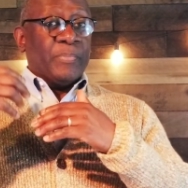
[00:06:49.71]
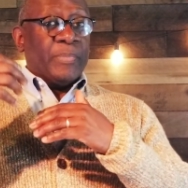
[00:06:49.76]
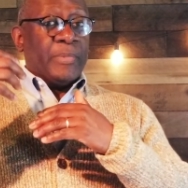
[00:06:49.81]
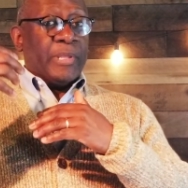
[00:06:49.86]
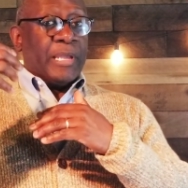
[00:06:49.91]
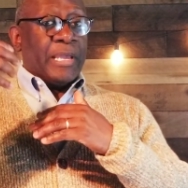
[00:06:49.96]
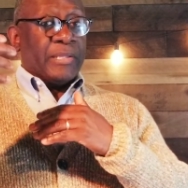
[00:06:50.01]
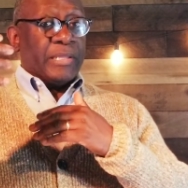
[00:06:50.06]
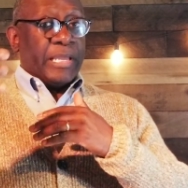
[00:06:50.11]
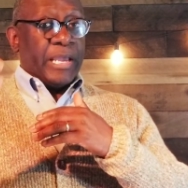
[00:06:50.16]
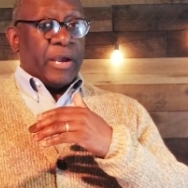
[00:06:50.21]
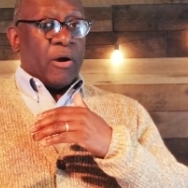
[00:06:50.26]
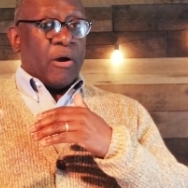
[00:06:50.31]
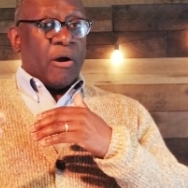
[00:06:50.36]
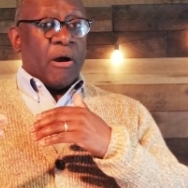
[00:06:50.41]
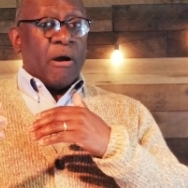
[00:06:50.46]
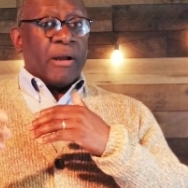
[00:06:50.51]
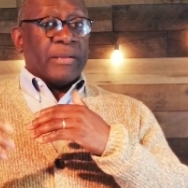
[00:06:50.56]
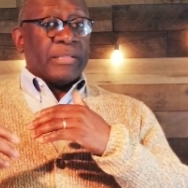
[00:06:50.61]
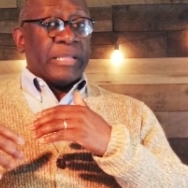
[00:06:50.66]
and their
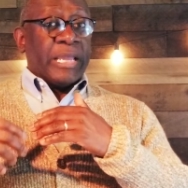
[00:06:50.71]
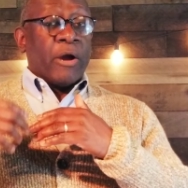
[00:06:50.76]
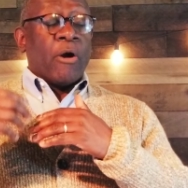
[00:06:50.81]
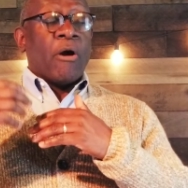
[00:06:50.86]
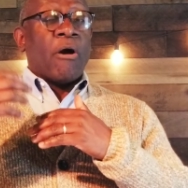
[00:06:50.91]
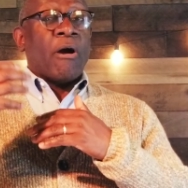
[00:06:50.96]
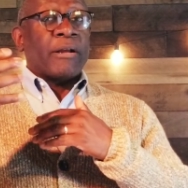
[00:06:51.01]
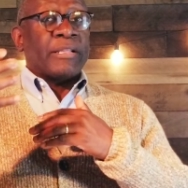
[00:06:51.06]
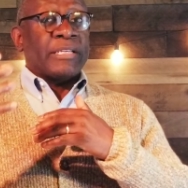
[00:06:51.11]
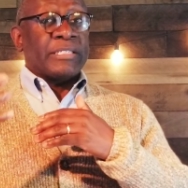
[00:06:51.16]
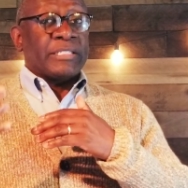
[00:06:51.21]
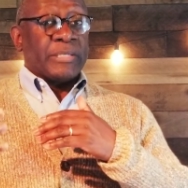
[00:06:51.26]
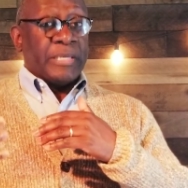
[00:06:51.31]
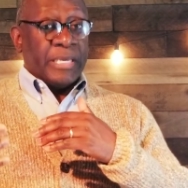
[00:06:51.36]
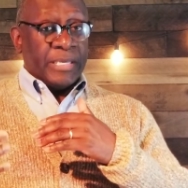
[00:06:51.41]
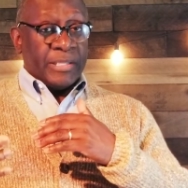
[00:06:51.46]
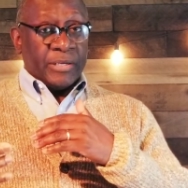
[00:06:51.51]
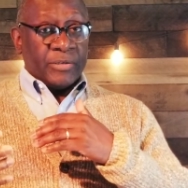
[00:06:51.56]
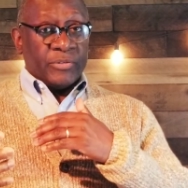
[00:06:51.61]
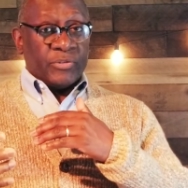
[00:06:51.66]
heart, their heart is
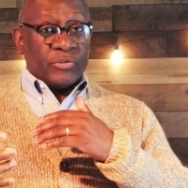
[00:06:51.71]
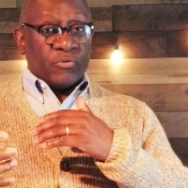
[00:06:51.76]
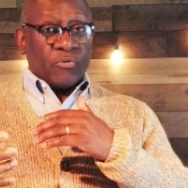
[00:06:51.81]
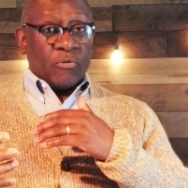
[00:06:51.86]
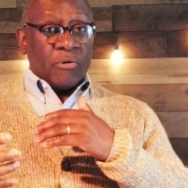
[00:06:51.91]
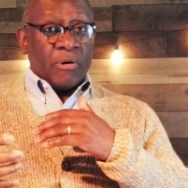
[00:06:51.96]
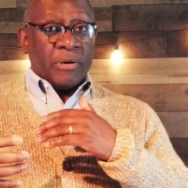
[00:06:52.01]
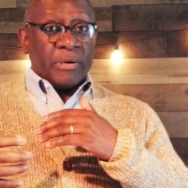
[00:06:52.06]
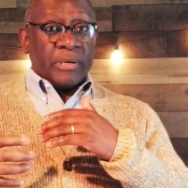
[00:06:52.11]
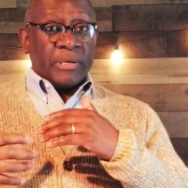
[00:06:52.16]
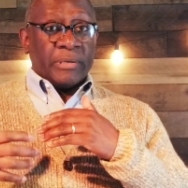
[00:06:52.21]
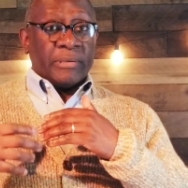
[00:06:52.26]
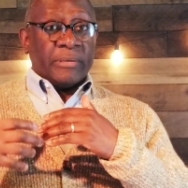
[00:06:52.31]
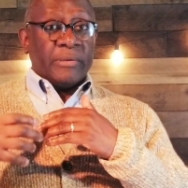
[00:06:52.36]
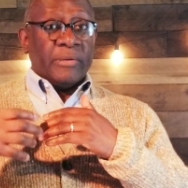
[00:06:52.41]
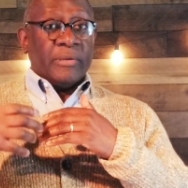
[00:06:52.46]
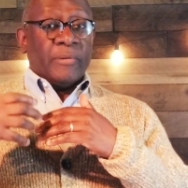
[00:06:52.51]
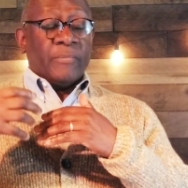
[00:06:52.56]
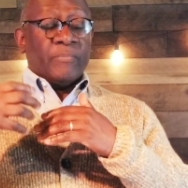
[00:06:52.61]
getting stronger